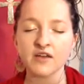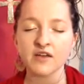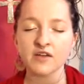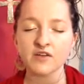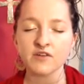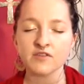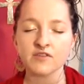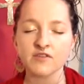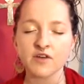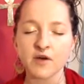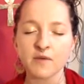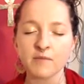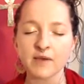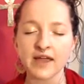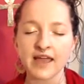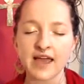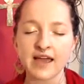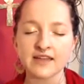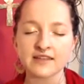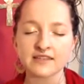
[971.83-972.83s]
from my
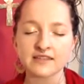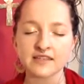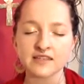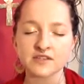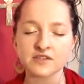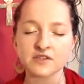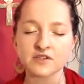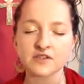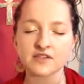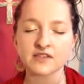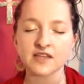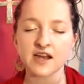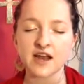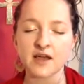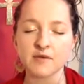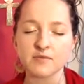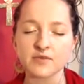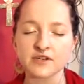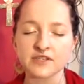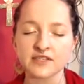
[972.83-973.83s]
ancestors that
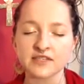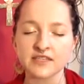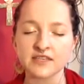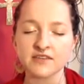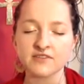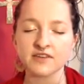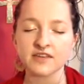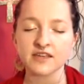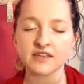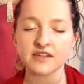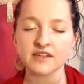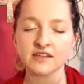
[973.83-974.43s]
I'm receiving.